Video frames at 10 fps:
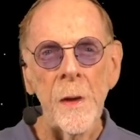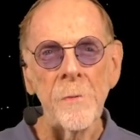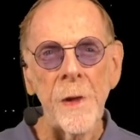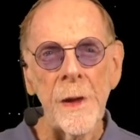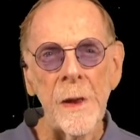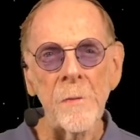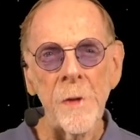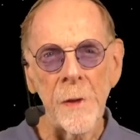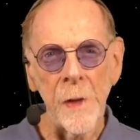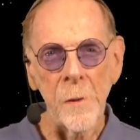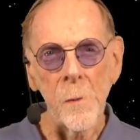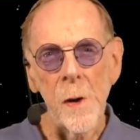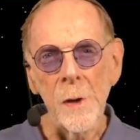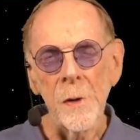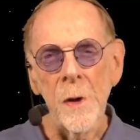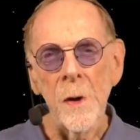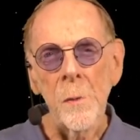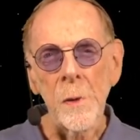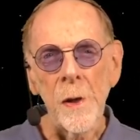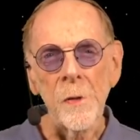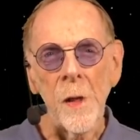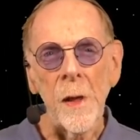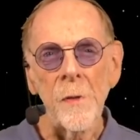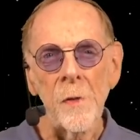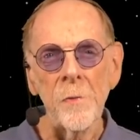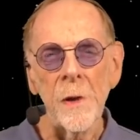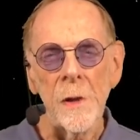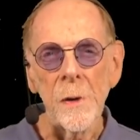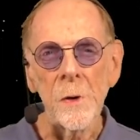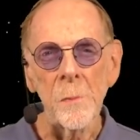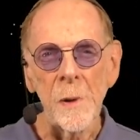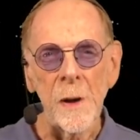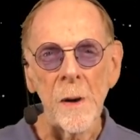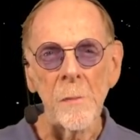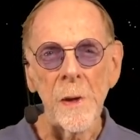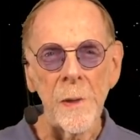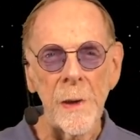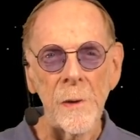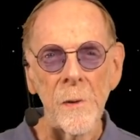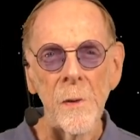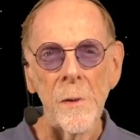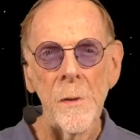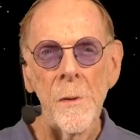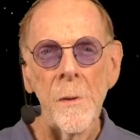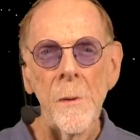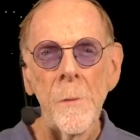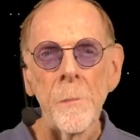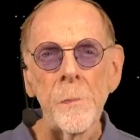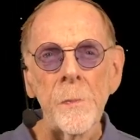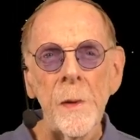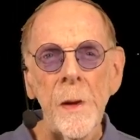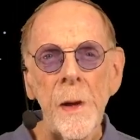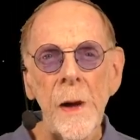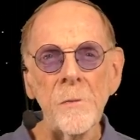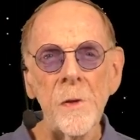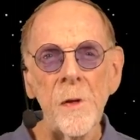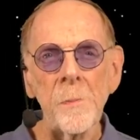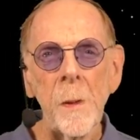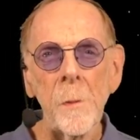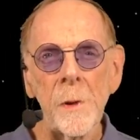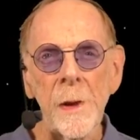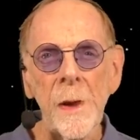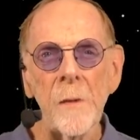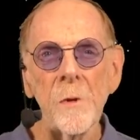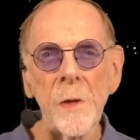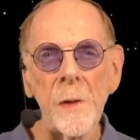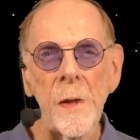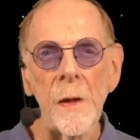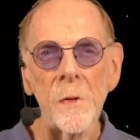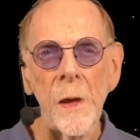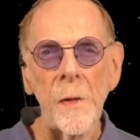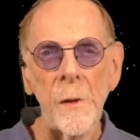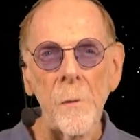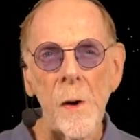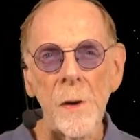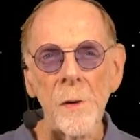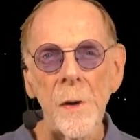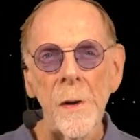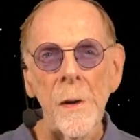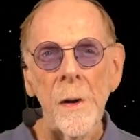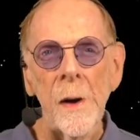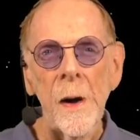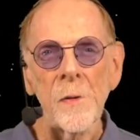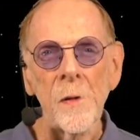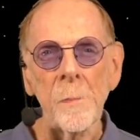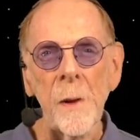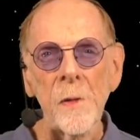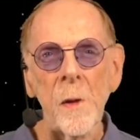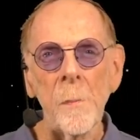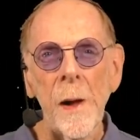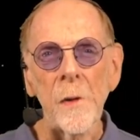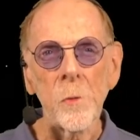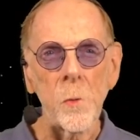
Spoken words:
If they get everything they want, what I say in this video could become illegal. After these people get everything they say they want, I suspect they'll pass